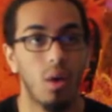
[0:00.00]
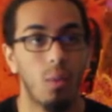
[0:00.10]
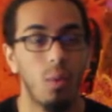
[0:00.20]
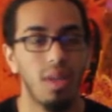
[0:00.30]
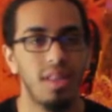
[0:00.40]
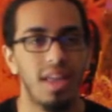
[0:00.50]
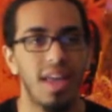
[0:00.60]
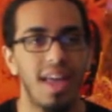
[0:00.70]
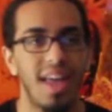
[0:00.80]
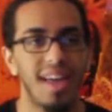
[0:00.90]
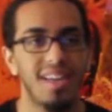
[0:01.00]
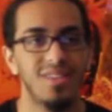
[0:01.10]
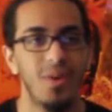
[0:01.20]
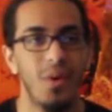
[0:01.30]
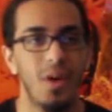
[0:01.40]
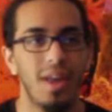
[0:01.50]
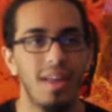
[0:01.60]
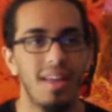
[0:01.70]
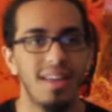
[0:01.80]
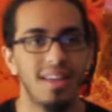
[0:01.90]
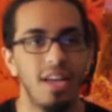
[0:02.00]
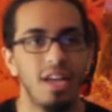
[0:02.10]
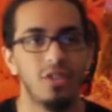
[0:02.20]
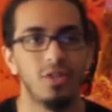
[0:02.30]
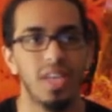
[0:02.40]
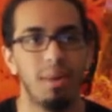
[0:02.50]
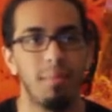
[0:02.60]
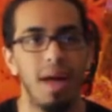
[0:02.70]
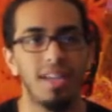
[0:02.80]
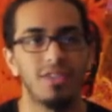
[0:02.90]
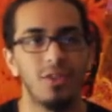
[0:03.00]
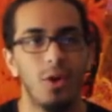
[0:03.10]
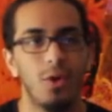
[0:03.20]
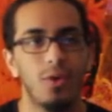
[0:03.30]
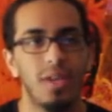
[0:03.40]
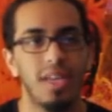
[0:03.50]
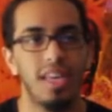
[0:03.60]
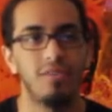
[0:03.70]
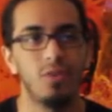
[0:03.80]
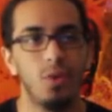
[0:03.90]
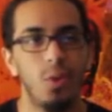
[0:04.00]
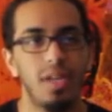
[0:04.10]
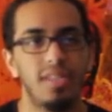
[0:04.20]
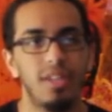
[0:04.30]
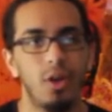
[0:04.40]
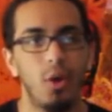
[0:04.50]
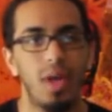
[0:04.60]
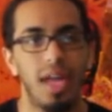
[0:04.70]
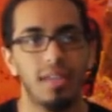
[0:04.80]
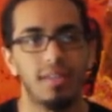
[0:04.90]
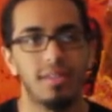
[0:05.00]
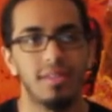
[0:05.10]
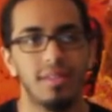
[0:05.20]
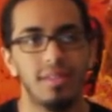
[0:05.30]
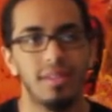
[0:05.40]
What the heck is going on? So it's like Mind Stone gives you what Zero gets